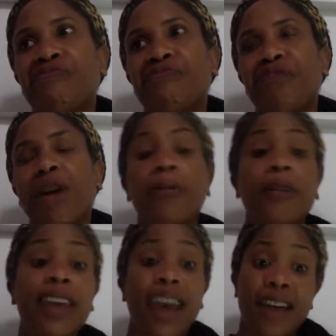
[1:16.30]
a
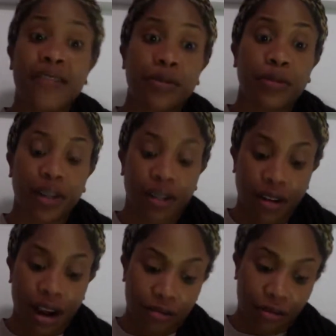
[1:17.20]
pretty avid reader.
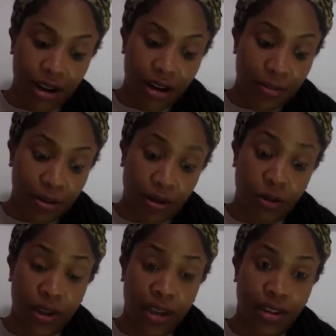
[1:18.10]
I read a book a
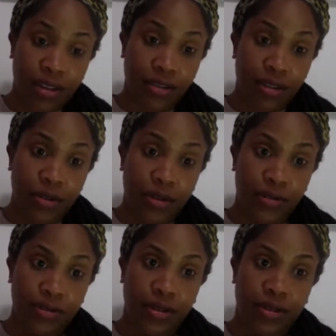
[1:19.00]
week
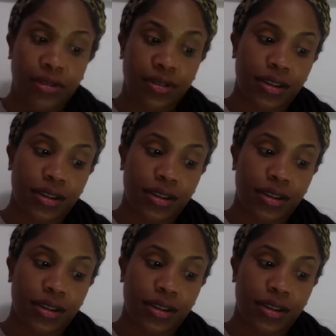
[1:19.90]
almost,